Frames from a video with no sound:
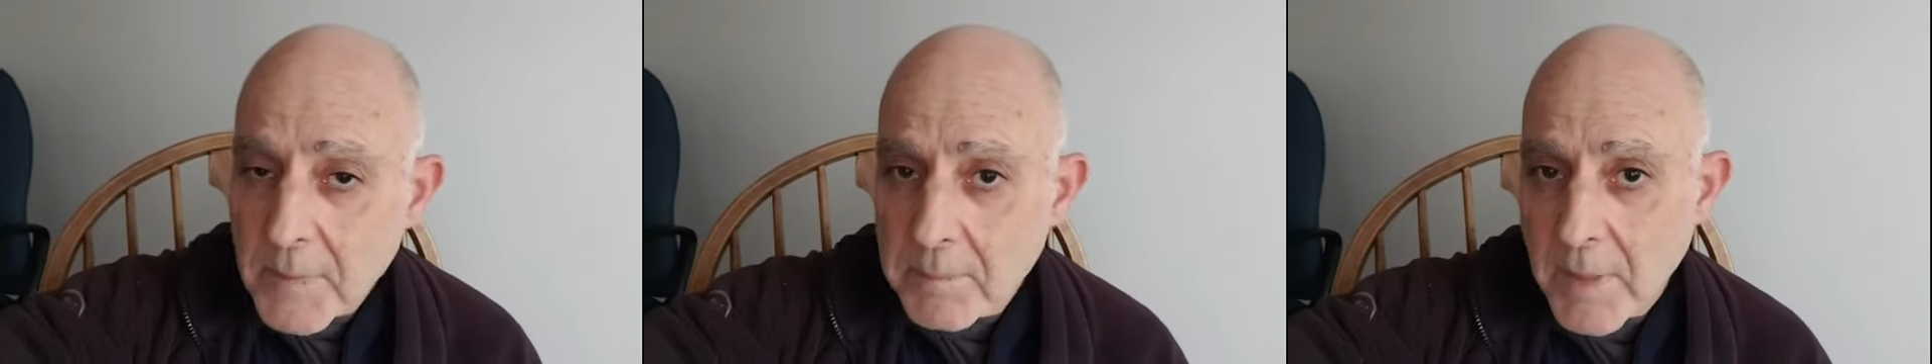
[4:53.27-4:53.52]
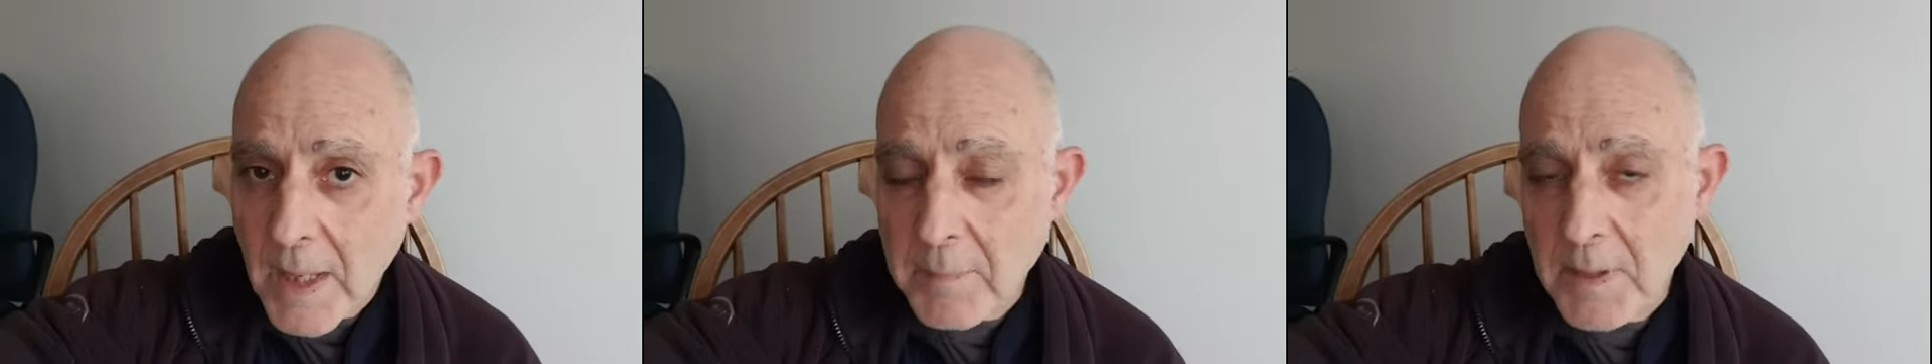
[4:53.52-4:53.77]

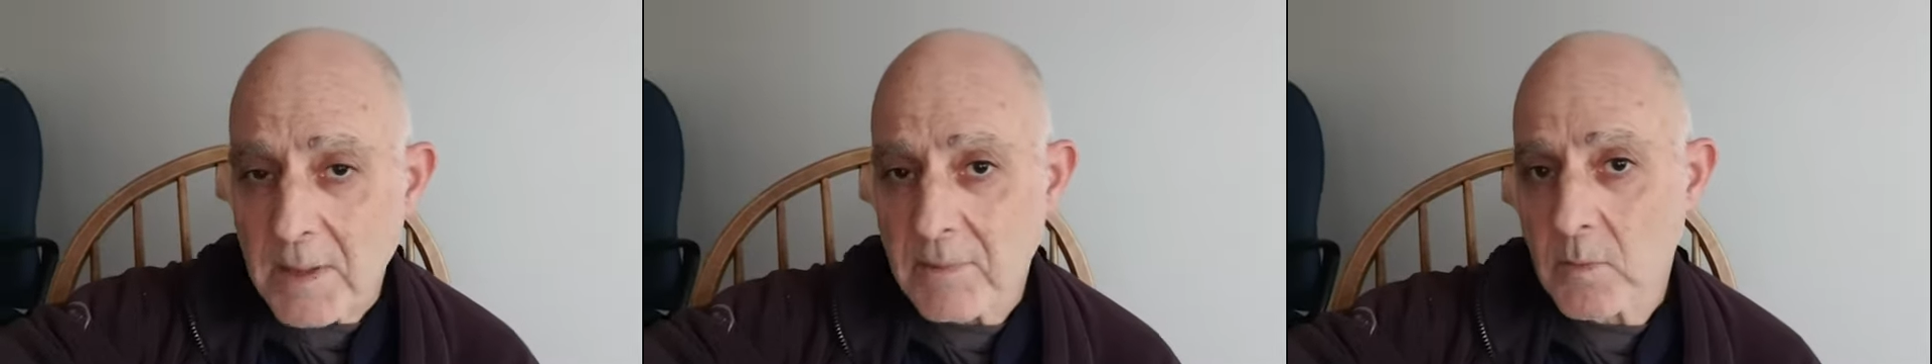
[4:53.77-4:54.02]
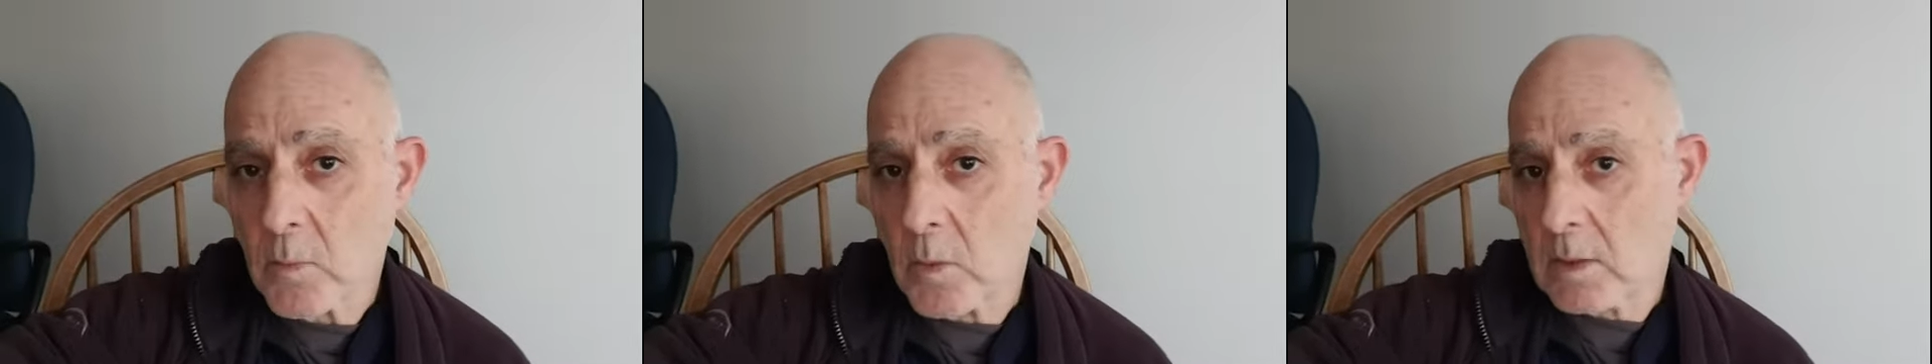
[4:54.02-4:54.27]
maybe
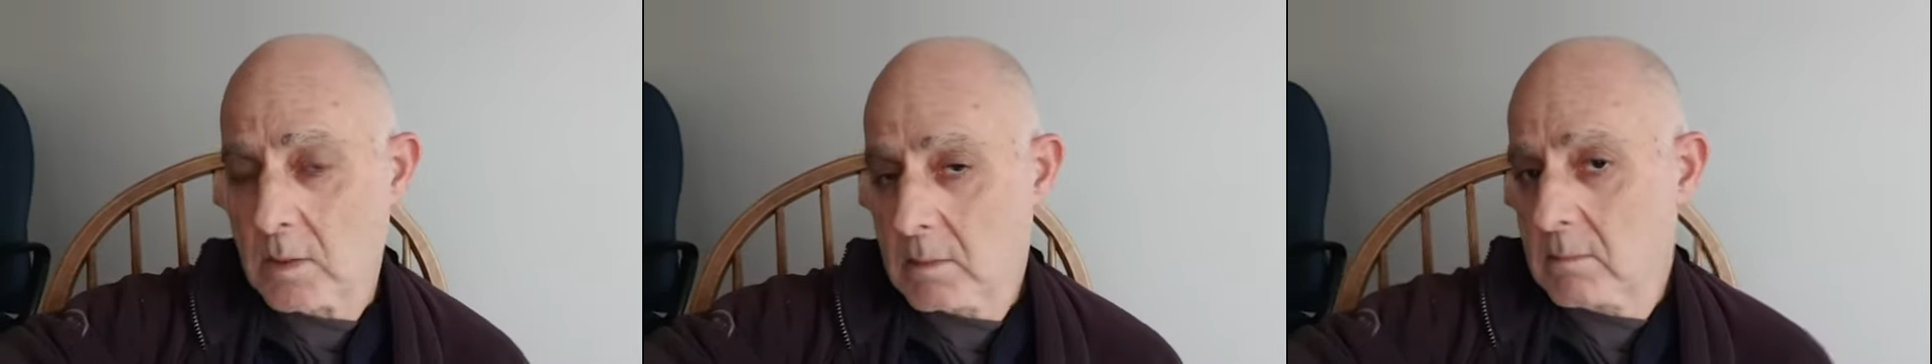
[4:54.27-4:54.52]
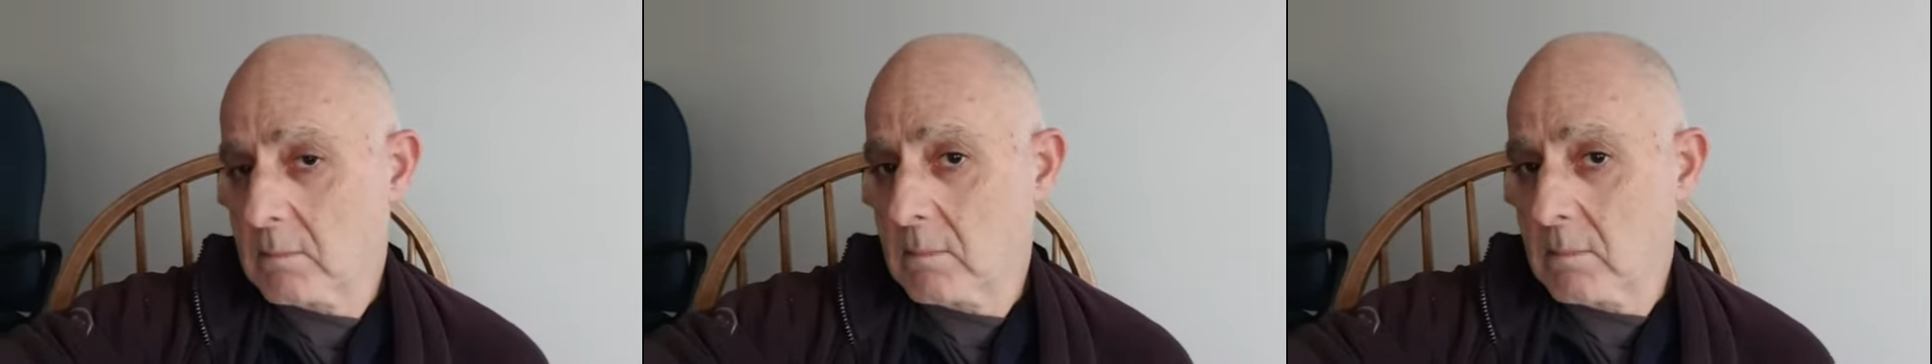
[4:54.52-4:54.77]
even what
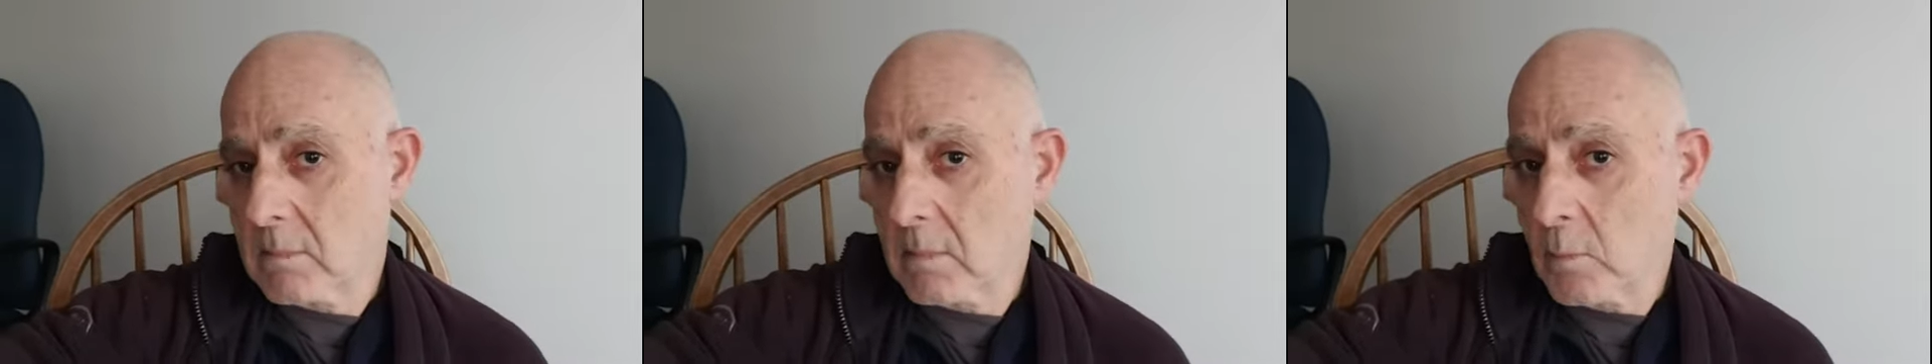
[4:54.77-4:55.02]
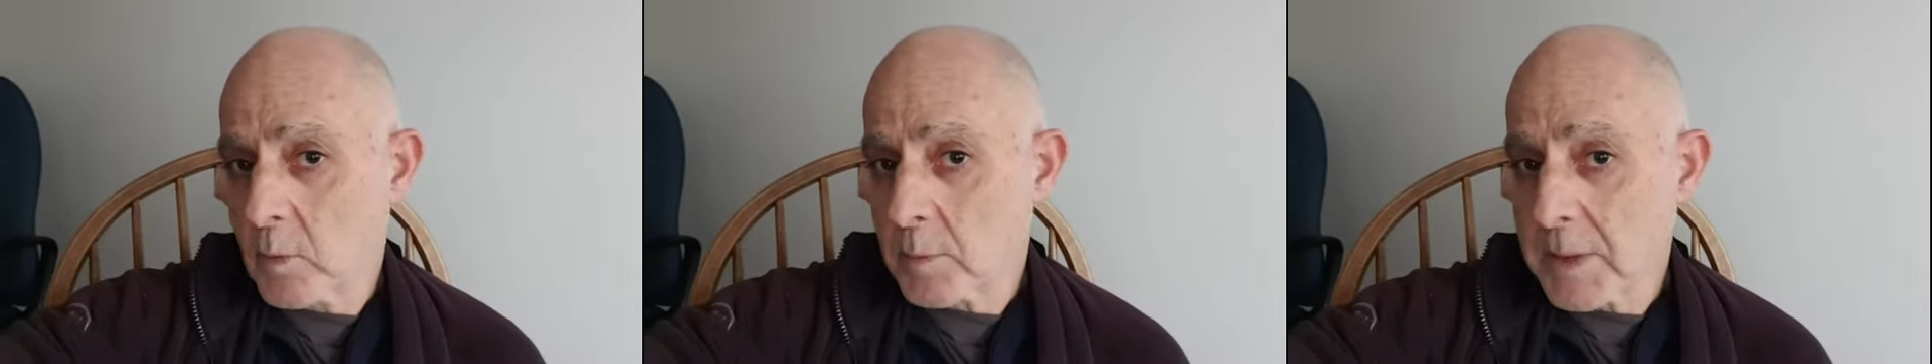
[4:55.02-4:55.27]

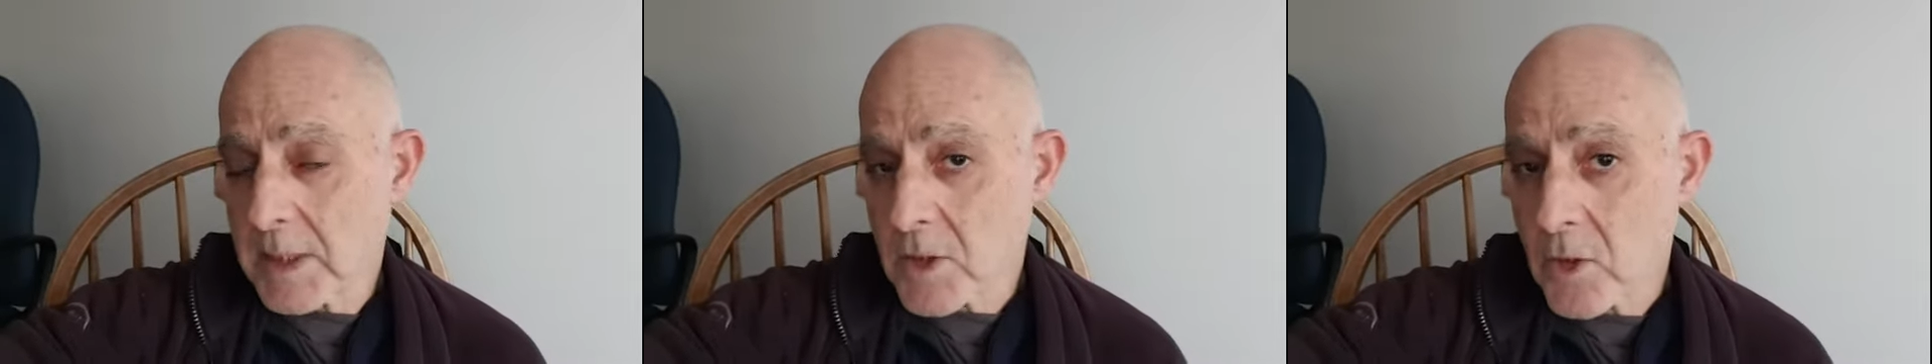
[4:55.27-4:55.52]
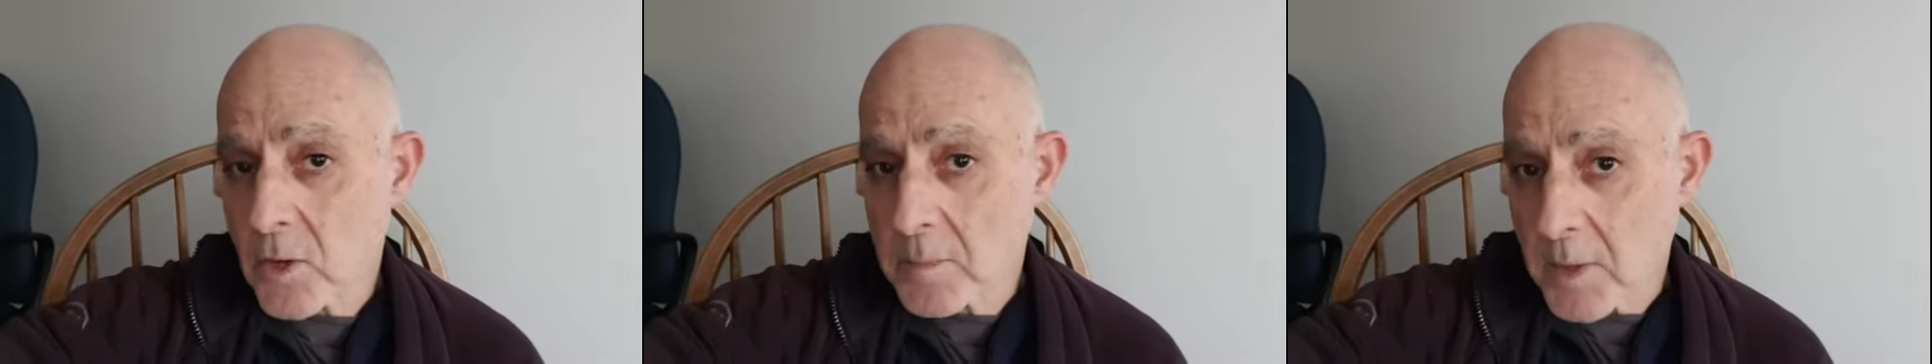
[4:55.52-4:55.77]
would be
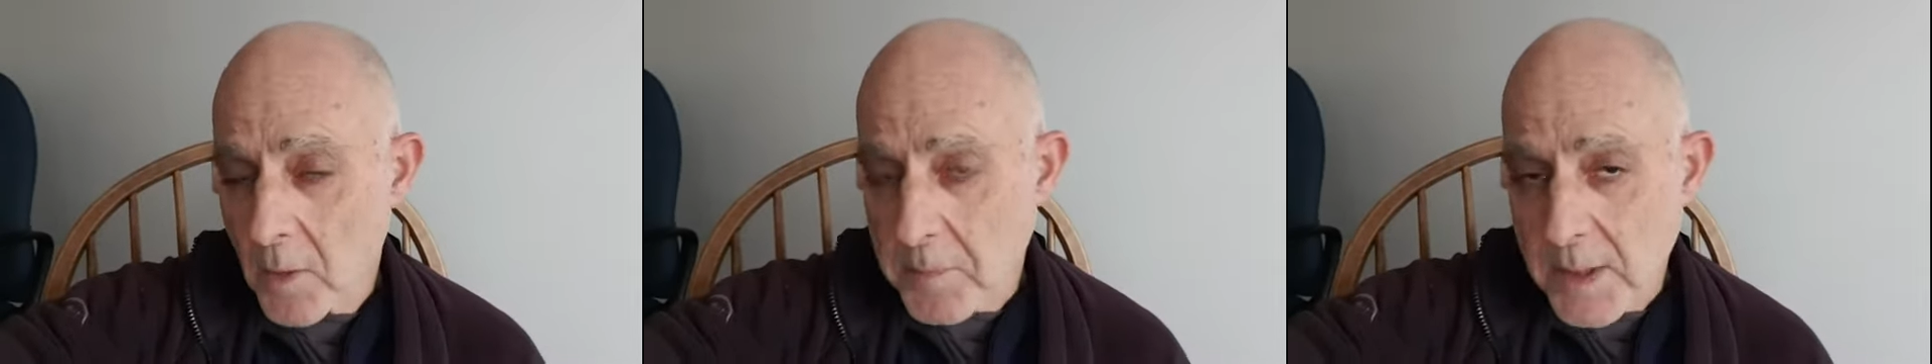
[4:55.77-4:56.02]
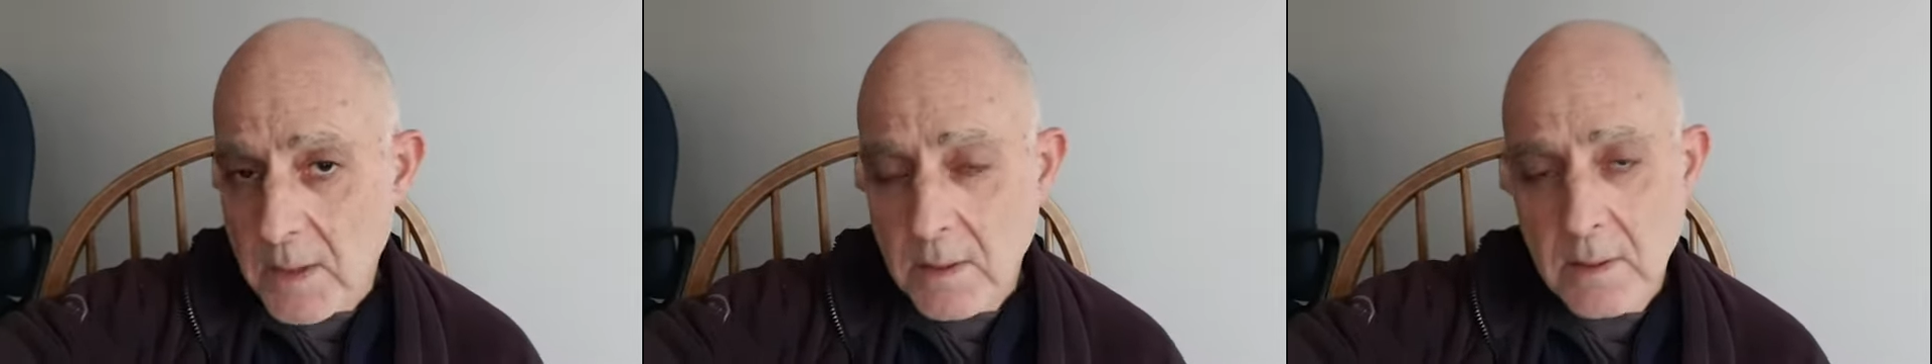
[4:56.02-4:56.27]
termed
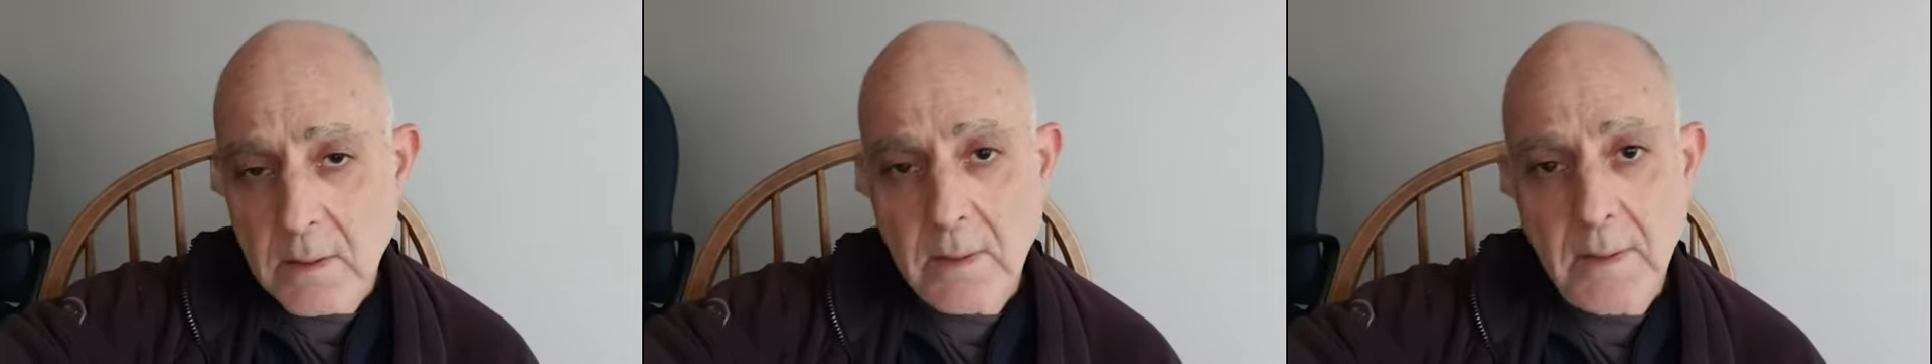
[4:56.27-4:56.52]
obese,